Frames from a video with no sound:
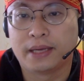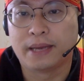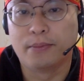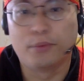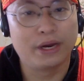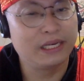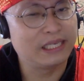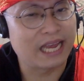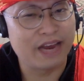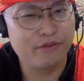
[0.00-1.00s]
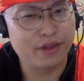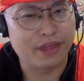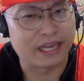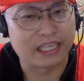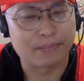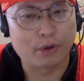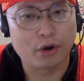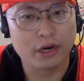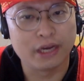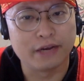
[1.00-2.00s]
Embrace everything as
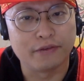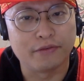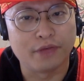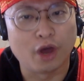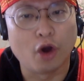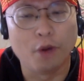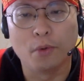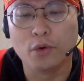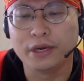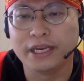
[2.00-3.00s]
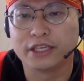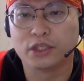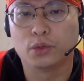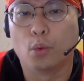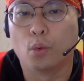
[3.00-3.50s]
part of the harmonious